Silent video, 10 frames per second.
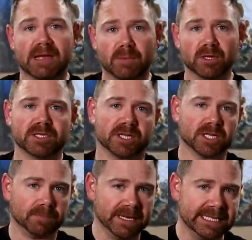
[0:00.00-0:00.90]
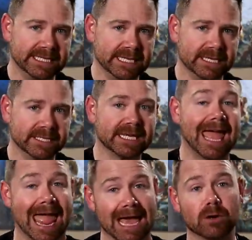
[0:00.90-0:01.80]
people, such as PCs,
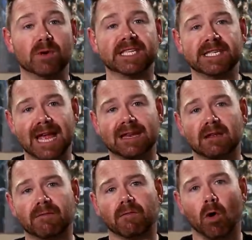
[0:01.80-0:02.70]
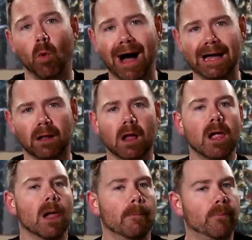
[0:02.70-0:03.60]
can withstand it for a while,
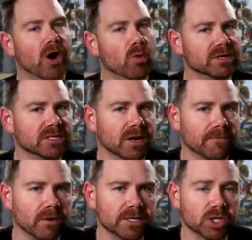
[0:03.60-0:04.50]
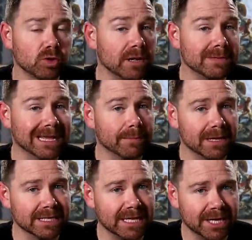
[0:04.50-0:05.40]
but will suffer extreme
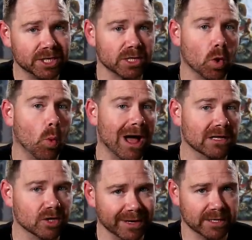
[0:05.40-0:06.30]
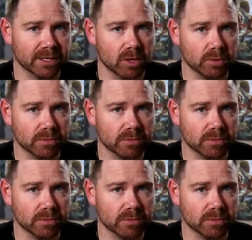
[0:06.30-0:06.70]
debilitation while doing so. For